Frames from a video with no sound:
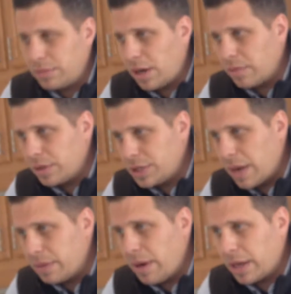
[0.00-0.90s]
none of which I
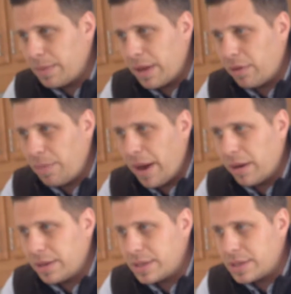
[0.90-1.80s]
would recommend
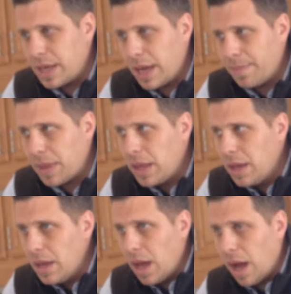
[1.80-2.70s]
repair at this
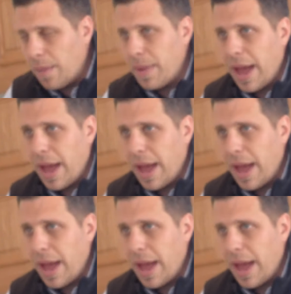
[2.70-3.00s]
time.